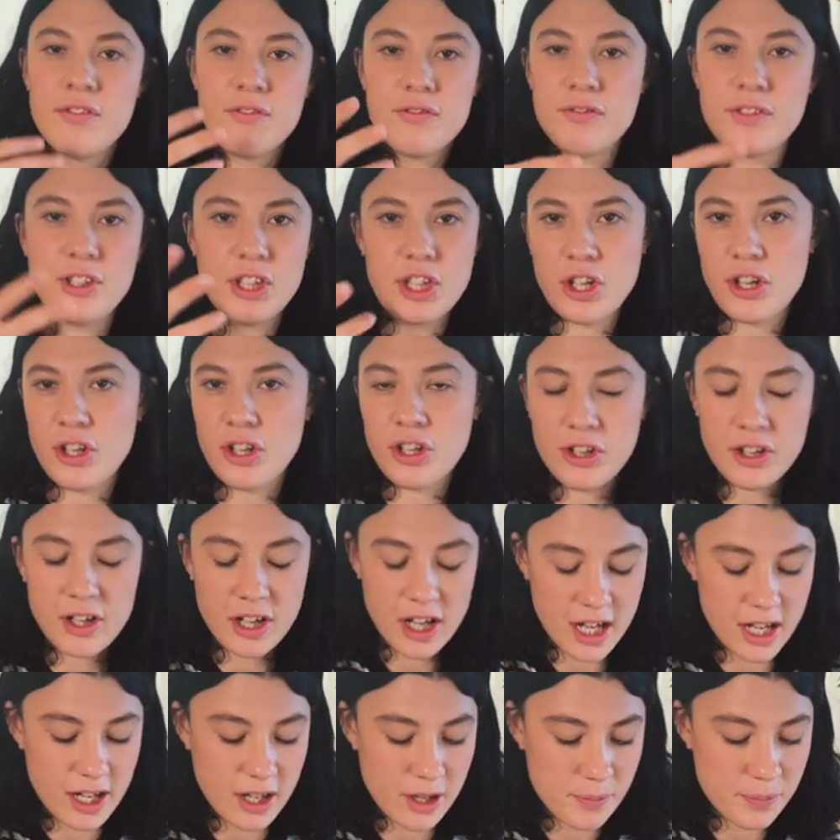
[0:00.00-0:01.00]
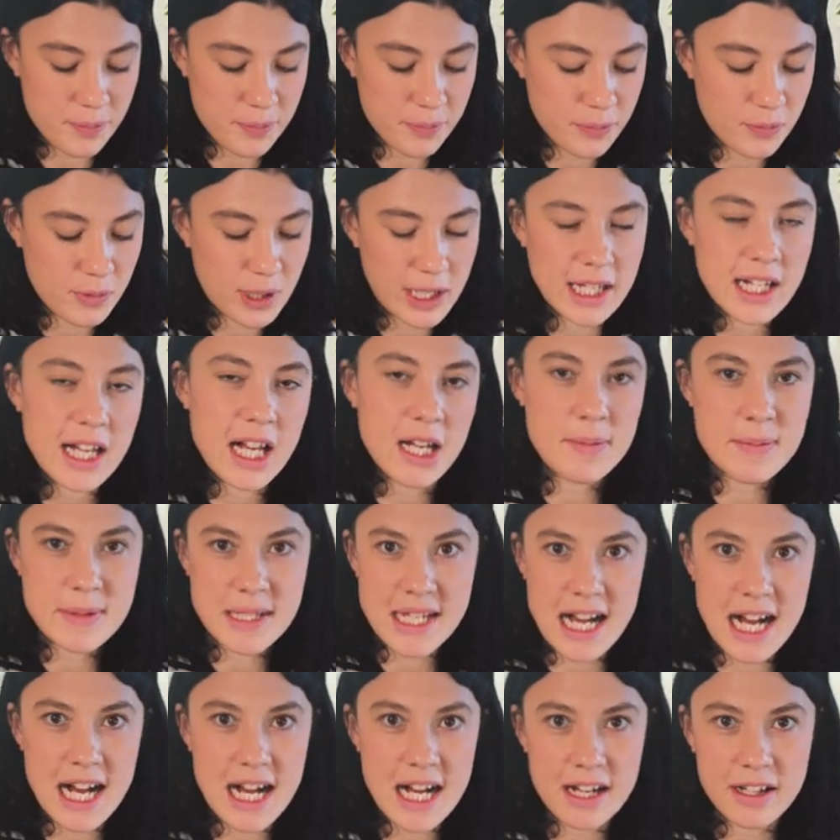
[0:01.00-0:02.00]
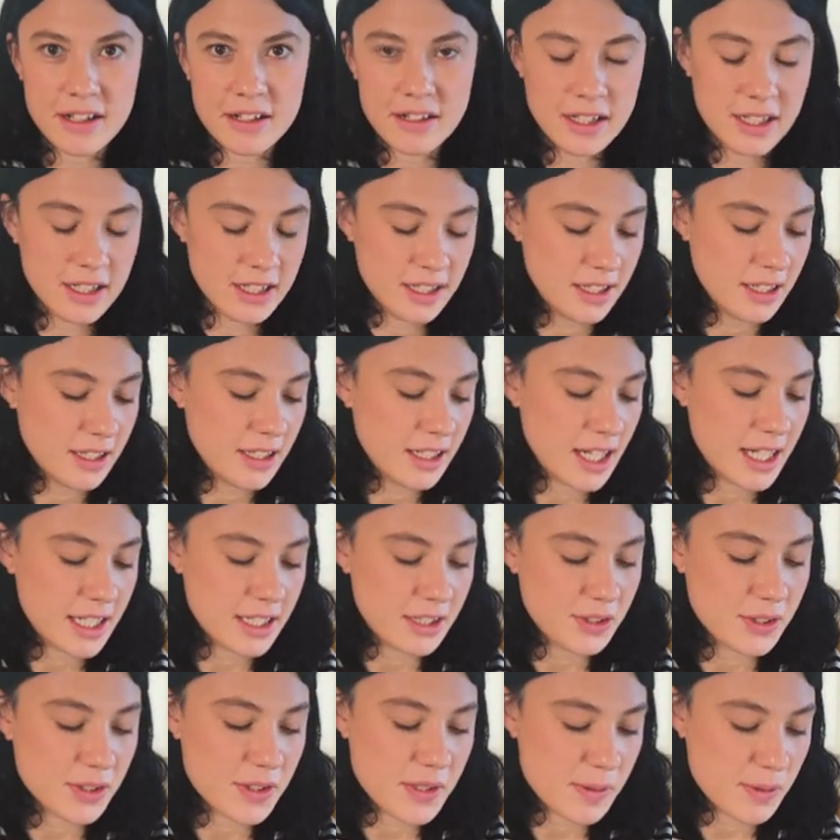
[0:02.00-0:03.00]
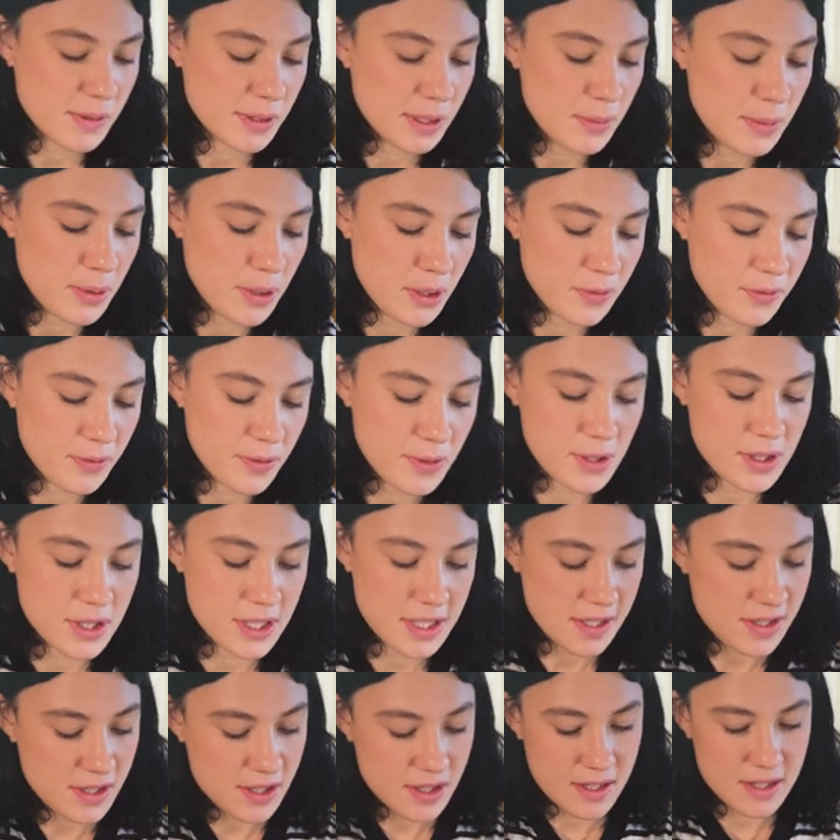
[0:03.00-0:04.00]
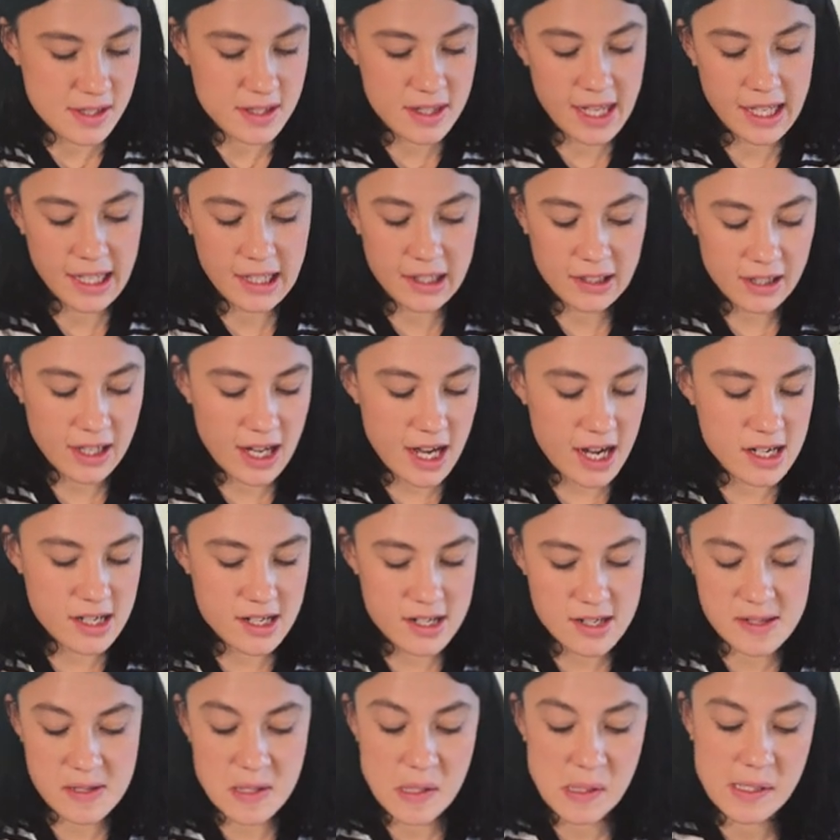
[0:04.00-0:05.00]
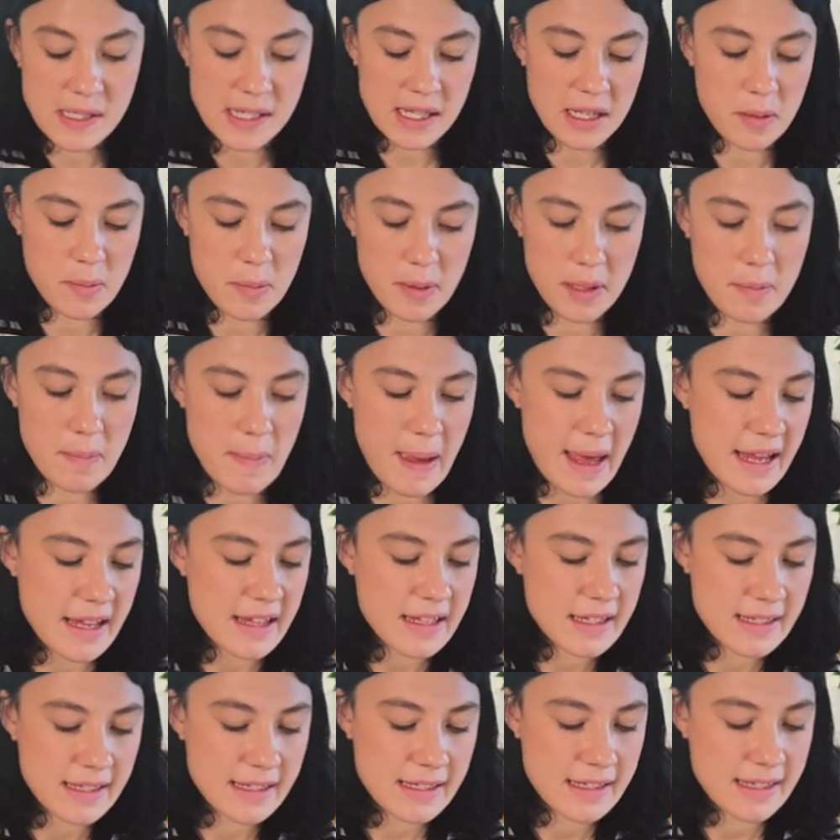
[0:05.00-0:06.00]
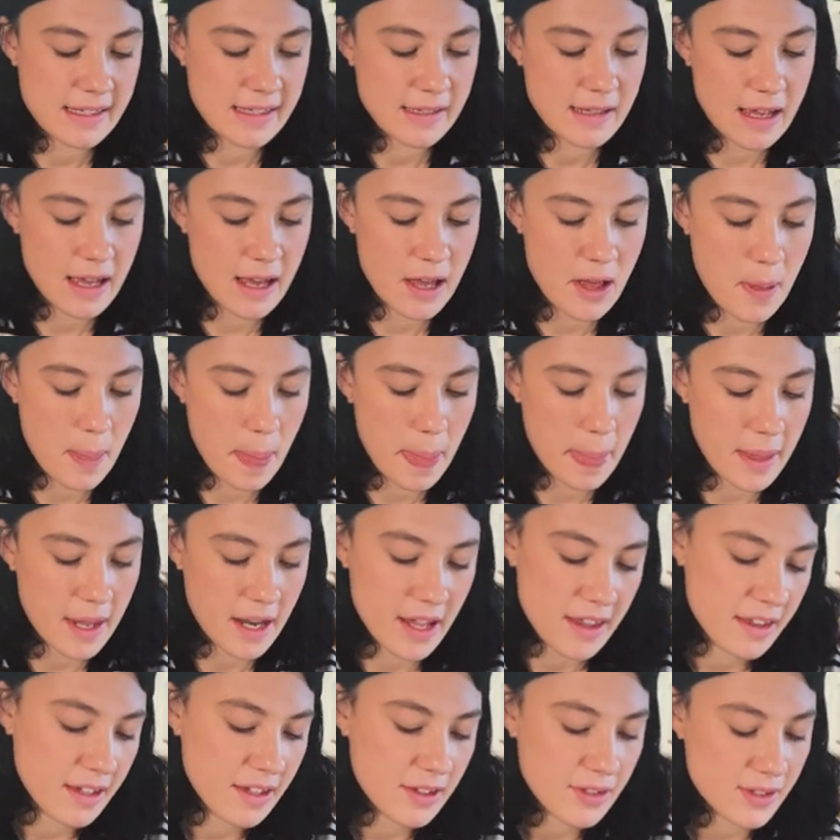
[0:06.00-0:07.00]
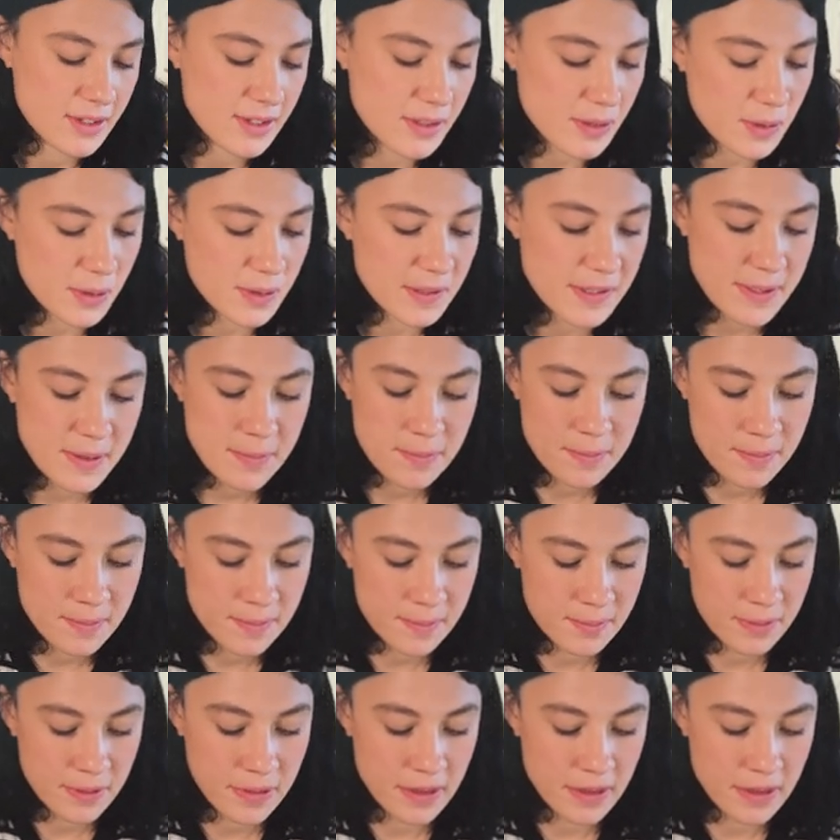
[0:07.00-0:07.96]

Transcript: you know, when it comes out, and it looks really beautiful, and it's just like kind of just looks like a big mess. But I think it looks awesome.